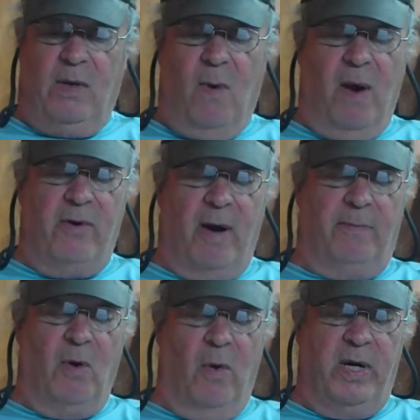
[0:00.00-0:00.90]
He wound
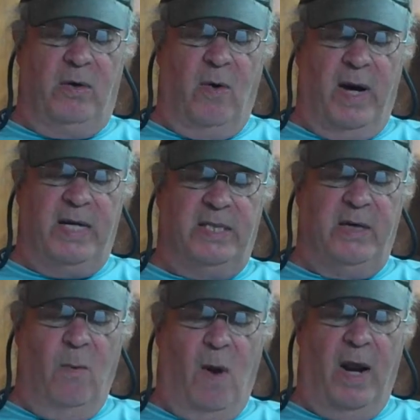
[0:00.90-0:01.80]
up going
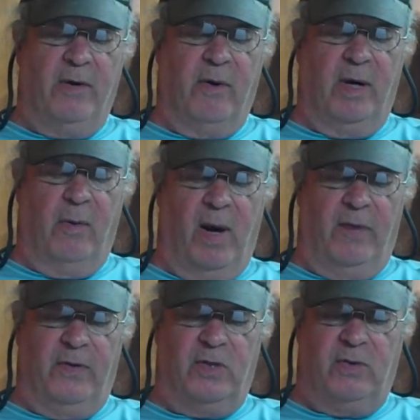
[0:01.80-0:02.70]
crazy, wandering
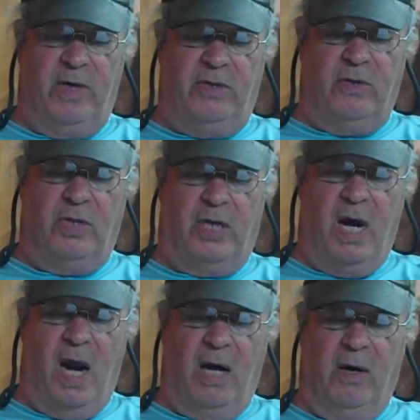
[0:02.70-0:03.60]
around the streets of
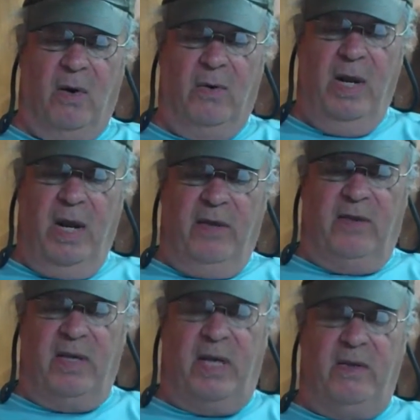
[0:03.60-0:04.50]
Chicago,
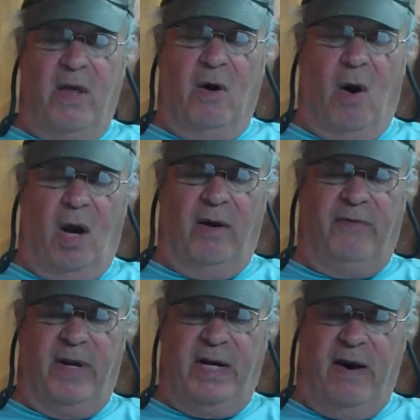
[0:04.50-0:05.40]
thinking that all
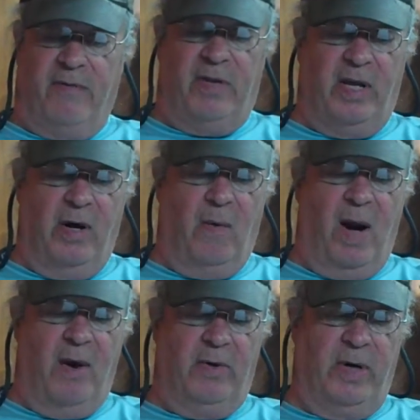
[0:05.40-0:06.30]
of it, everything
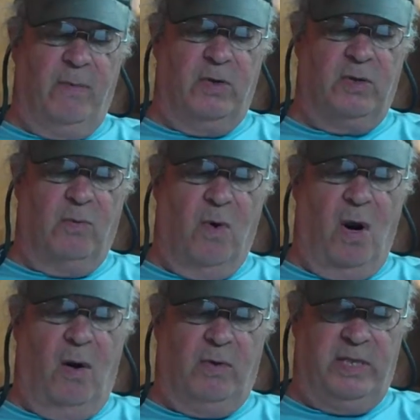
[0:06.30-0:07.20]
around him,
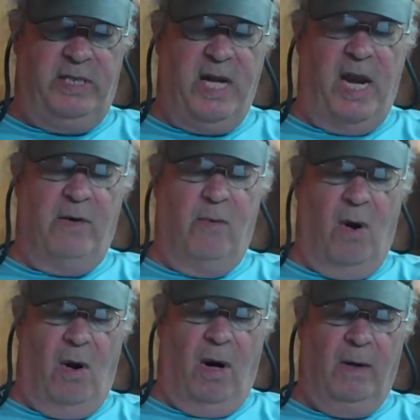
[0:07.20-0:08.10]
was dead
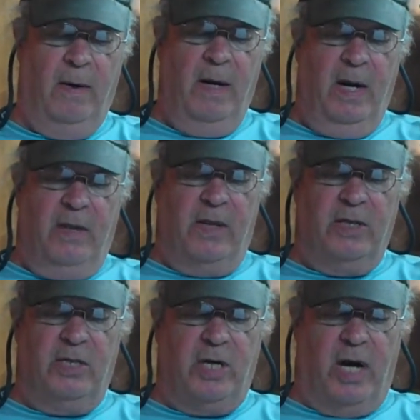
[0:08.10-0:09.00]
wrong,
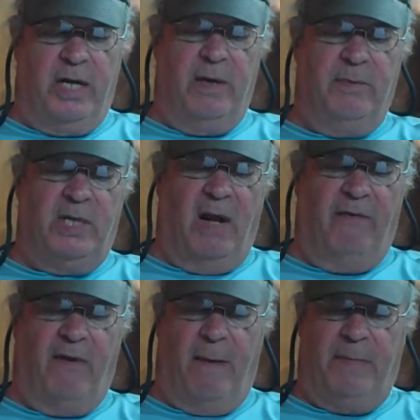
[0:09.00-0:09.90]
then shutting
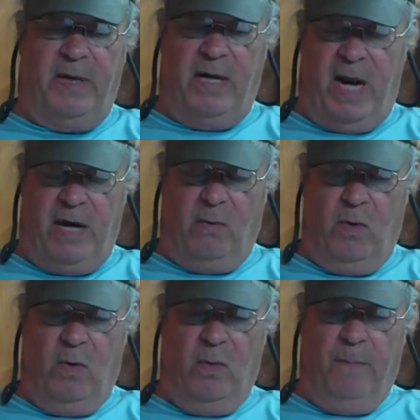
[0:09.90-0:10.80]
himself up in a
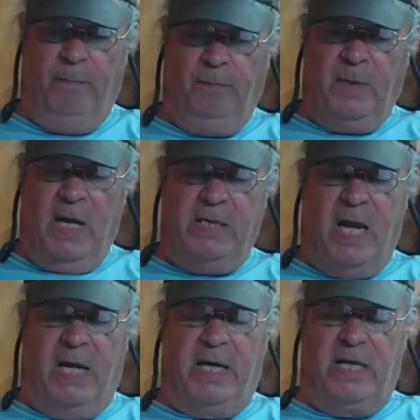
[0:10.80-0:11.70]
room,
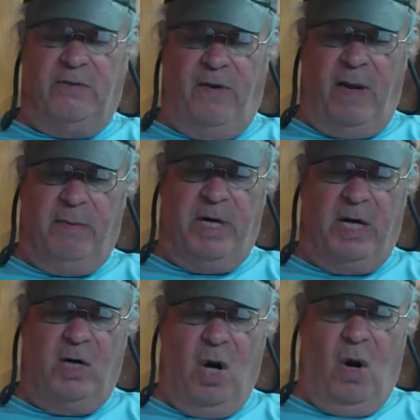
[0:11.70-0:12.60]
telling his family
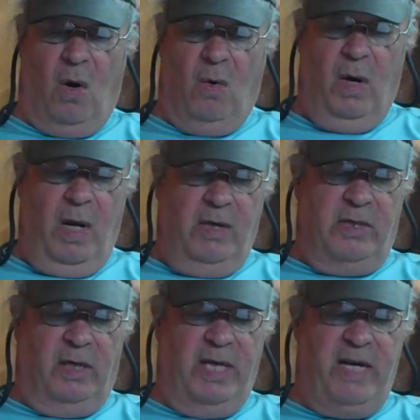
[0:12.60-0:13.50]
to go,
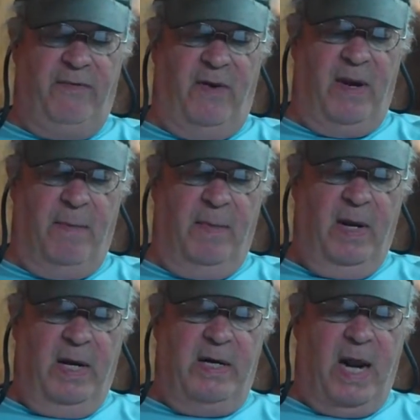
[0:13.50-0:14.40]
to leave him,
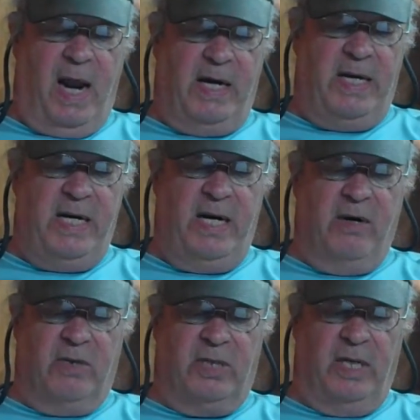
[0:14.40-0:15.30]
not
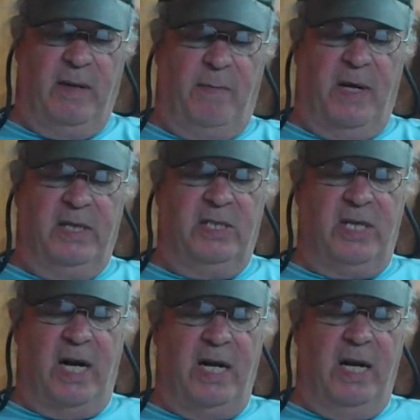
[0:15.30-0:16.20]
eating or sleeping,
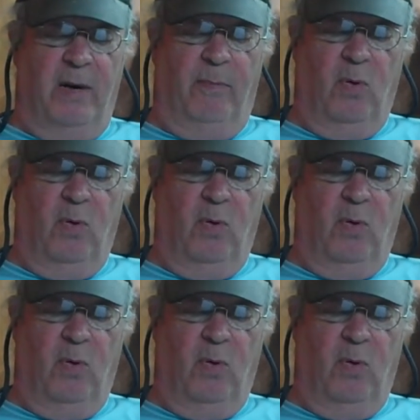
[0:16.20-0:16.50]
sitting in a